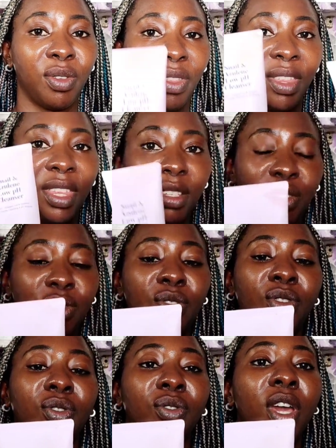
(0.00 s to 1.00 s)
So these
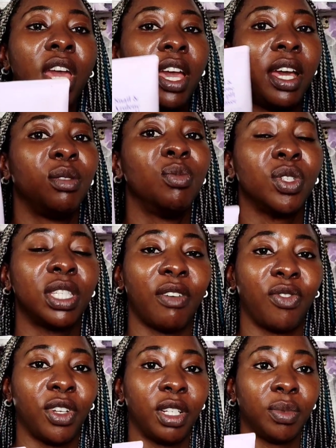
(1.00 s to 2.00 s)
two are the
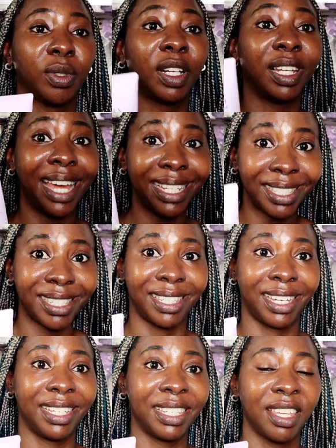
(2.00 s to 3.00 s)
most affordable
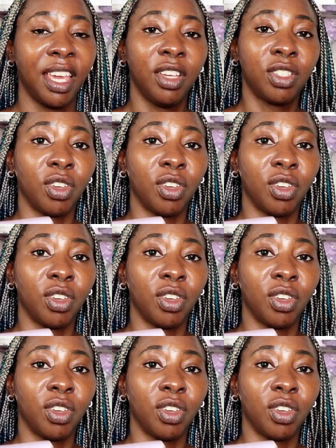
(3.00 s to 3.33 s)
cleansers.